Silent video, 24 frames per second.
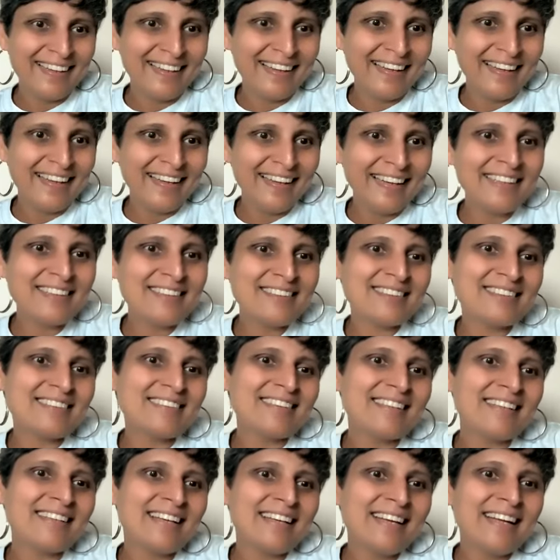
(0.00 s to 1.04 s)
Yes.
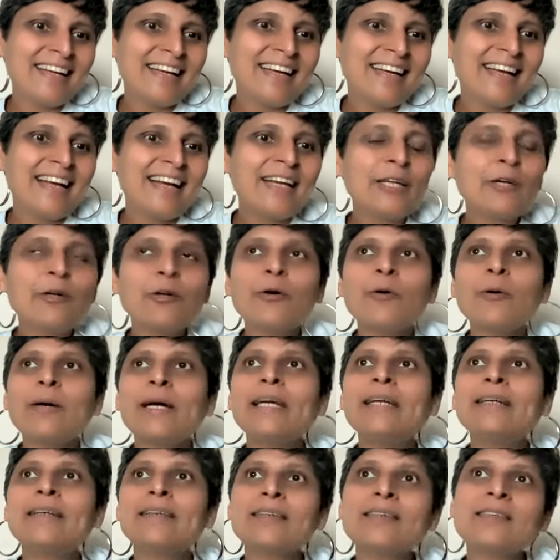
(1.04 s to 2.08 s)
It's, you know,
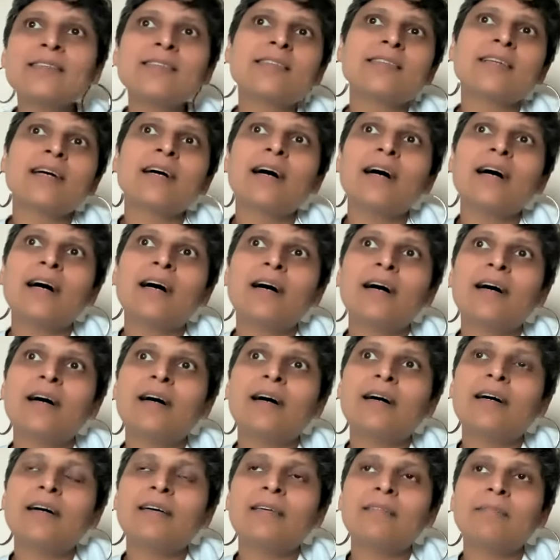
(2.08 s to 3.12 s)
it is, uh,